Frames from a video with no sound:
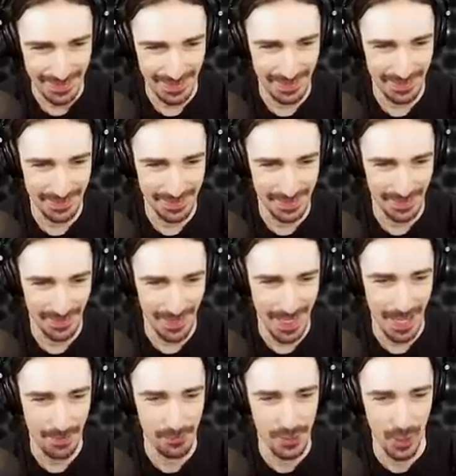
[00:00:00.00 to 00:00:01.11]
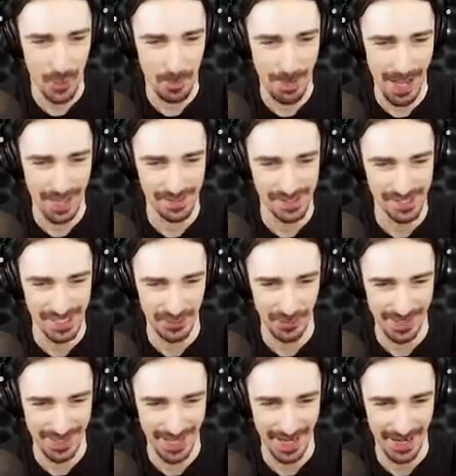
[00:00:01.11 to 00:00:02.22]
oh no, I have no balancing
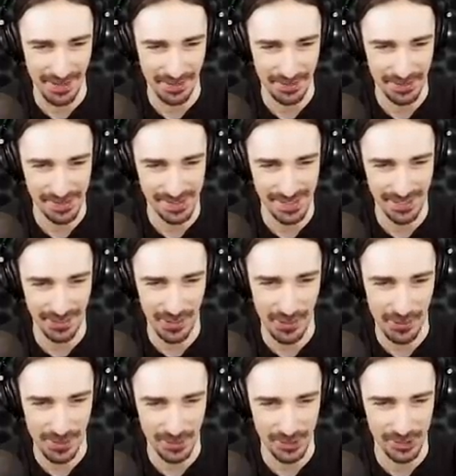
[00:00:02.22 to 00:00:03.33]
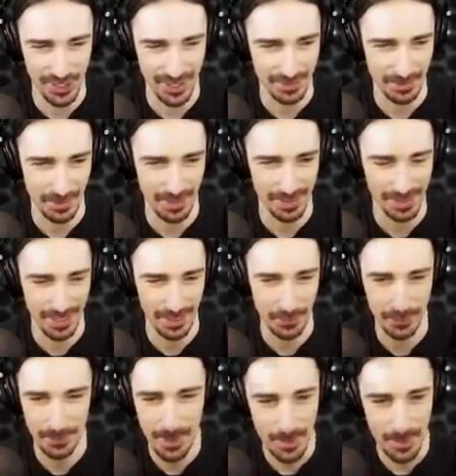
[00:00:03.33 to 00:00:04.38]
right now. Zero. You shot them all out.